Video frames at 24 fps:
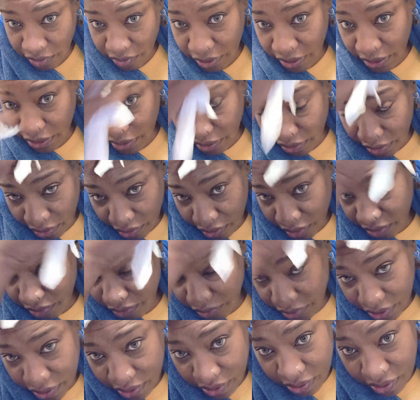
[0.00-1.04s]
to go ahead and
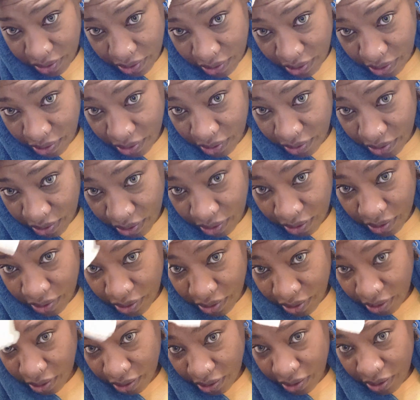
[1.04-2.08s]
do this.
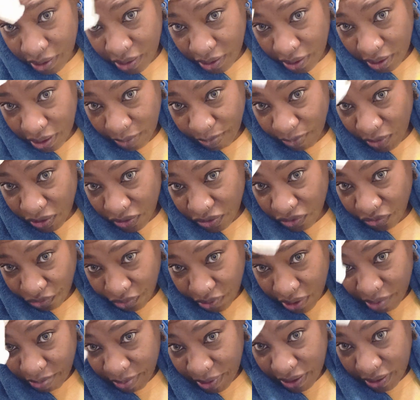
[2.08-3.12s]
I'm just
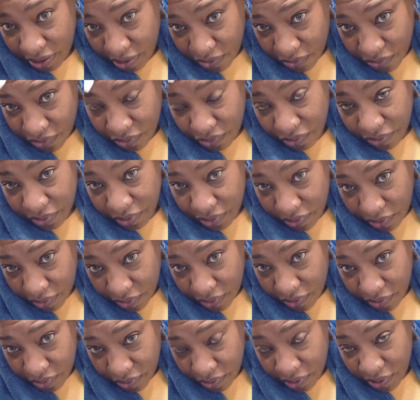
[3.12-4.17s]
rubbing it on.
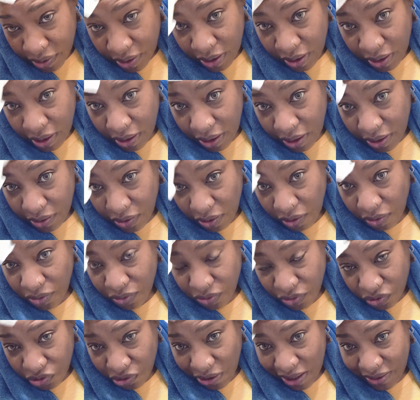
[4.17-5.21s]
And
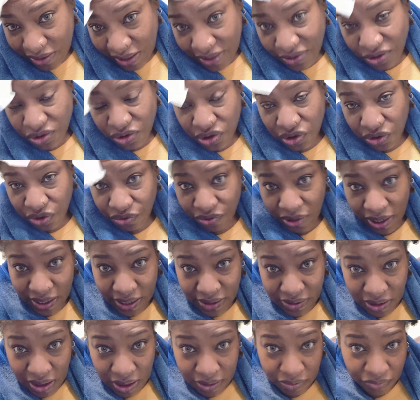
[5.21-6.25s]
don't try not to
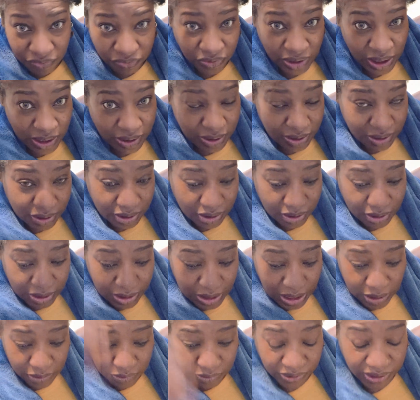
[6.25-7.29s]
scratch. I don't think it's a
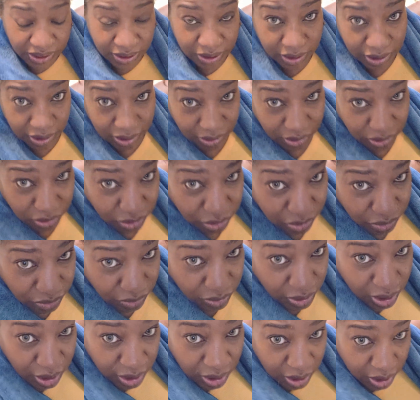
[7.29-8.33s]
good idea
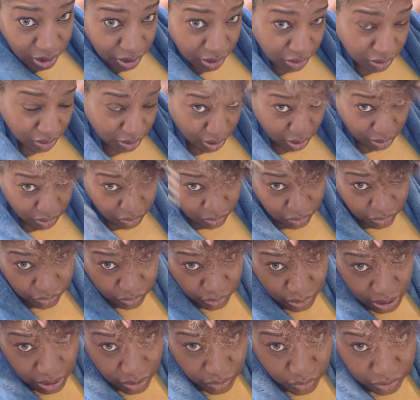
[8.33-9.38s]
to, we
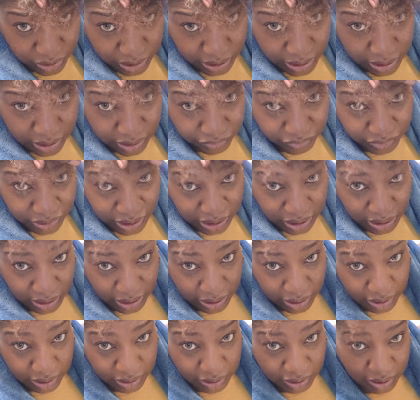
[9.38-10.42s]
don't want to
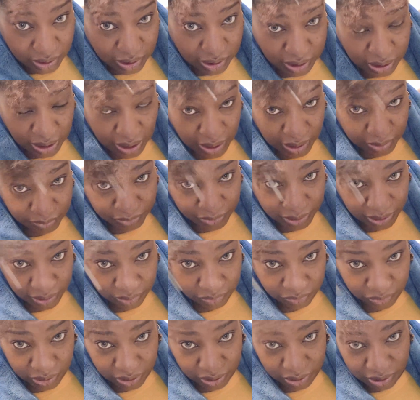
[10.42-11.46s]
irritate the scalp
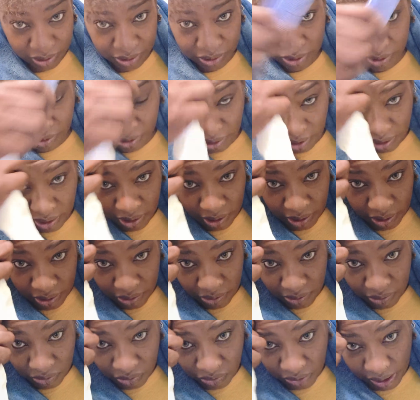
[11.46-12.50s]
now. We're just
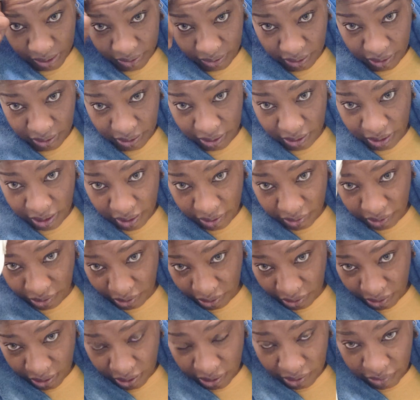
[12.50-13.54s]
trying to get
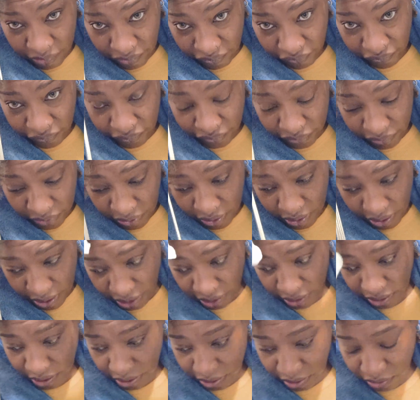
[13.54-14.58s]
underneath
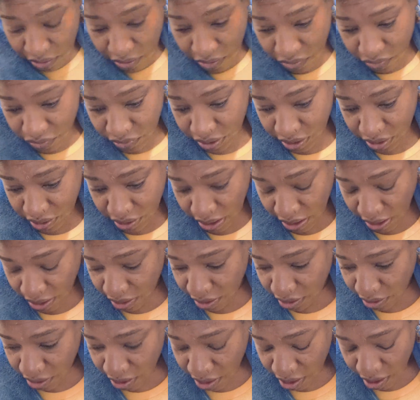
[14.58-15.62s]
and get a hold to
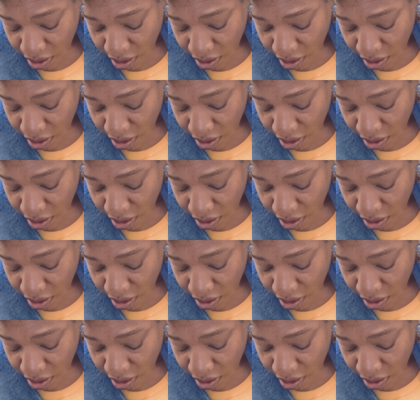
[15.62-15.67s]
that,